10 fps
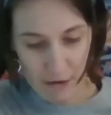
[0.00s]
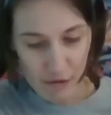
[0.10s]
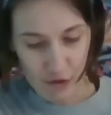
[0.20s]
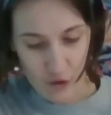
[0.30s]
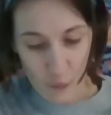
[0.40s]

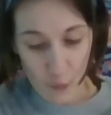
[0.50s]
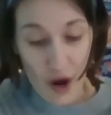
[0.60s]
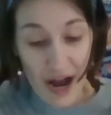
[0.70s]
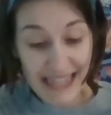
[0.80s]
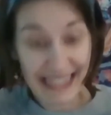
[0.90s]
So
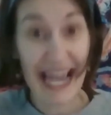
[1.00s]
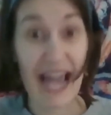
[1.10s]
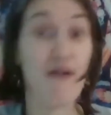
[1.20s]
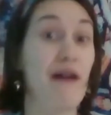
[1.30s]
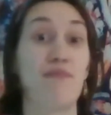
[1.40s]
1
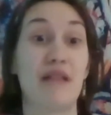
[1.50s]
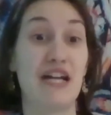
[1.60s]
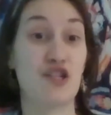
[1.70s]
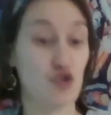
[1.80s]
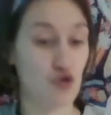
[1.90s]
carrot
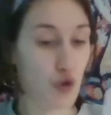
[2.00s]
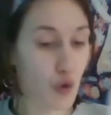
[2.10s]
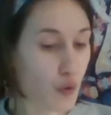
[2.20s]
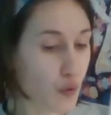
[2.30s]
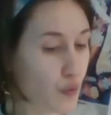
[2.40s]
plus
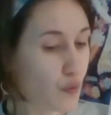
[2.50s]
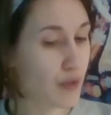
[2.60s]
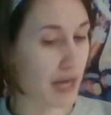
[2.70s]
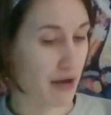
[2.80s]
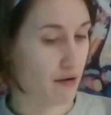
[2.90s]
2
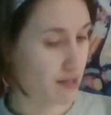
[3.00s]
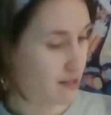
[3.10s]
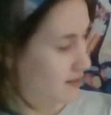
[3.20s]
carrots.